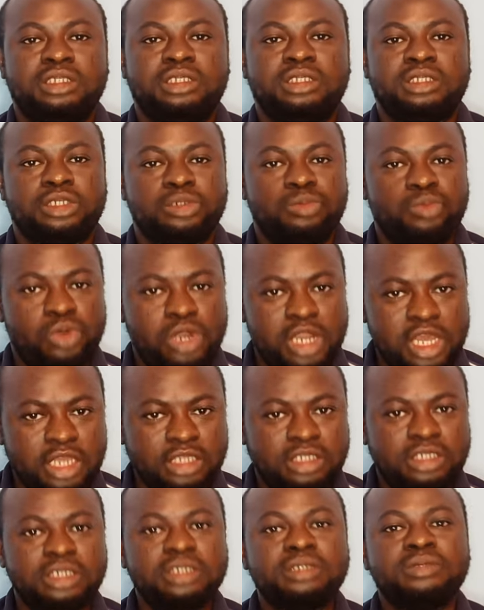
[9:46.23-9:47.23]
It's
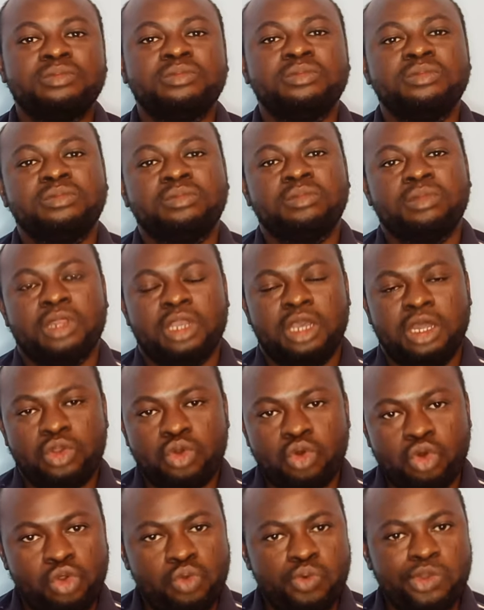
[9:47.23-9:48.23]
simulating,
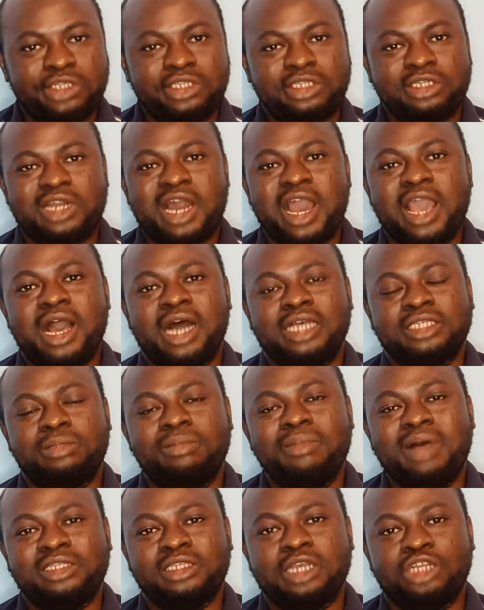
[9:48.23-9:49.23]
and always try
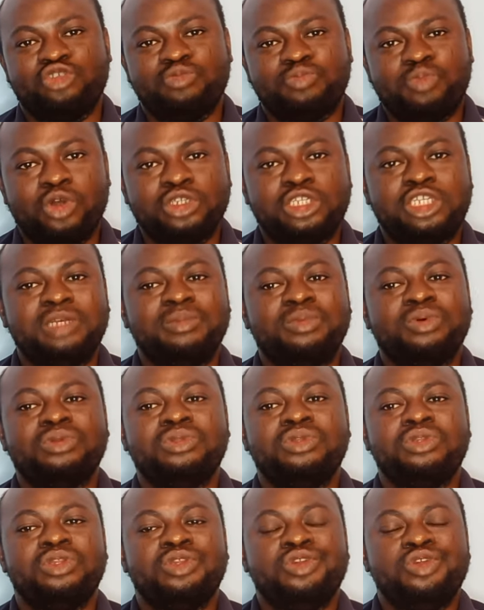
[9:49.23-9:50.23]
as much as
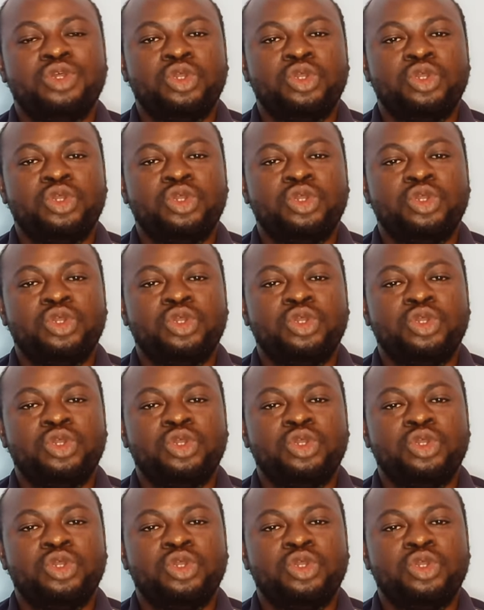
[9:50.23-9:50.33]
possible